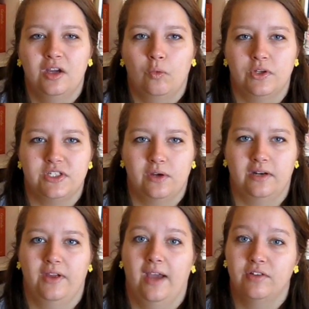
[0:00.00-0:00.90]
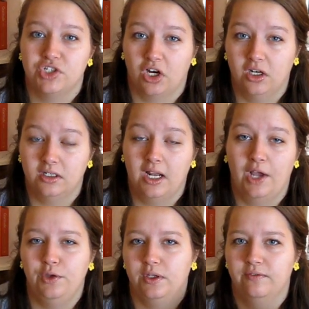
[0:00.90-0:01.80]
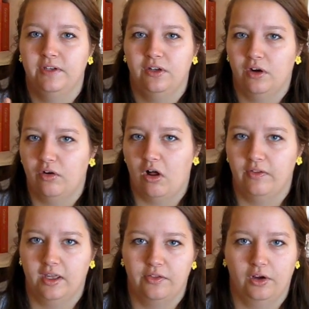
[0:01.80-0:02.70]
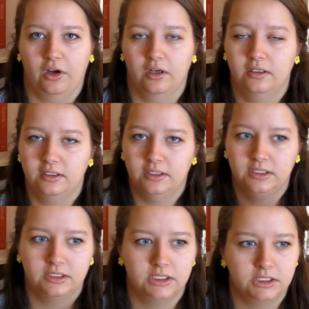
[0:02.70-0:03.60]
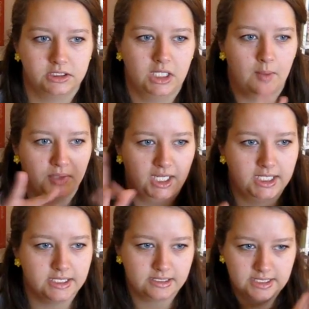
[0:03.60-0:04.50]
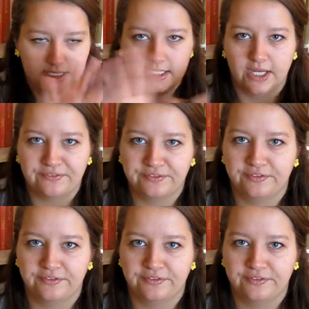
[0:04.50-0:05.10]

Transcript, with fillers: once you kind of have a chart, how you can figure out all the other complicated stuff.